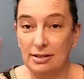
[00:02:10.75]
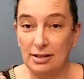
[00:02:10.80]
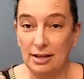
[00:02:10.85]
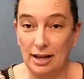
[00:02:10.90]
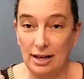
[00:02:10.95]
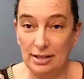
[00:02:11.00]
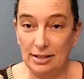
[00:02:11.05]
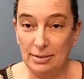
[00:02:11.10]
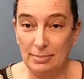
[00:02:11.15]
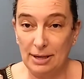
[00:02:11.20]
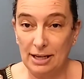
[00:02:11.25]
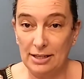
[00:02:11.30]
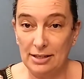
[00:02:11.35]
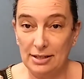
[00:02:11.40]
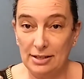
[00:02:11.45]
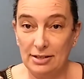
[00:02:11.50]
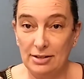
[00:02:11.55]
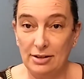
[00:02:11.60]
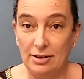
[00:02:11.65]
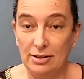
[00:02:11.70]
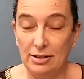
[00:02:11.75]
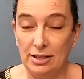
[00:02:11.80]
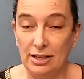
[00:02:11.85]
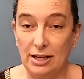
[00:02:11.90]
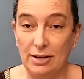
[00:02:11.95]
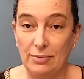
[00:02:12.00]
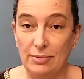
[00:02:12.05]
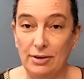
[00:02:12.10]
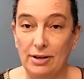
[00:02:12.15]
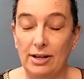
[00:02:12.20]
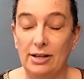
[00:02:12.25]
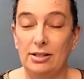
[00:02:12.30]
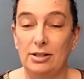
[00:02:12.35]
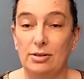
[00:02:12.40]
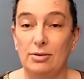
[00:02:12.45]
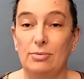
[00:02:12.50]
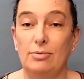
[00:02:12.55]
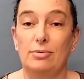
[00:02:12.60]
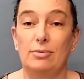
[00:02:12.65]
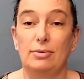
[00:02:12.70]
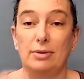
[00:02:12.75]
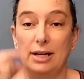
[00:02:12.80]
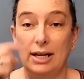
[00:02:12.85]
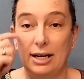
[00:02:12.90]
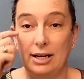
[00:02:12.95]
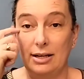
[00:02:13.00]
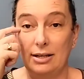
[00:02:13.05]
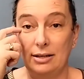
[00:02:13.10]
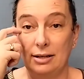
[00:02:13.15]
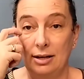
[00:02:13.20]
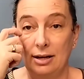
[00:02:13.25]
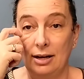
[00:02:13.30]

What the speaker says: estimated start date where I knew it,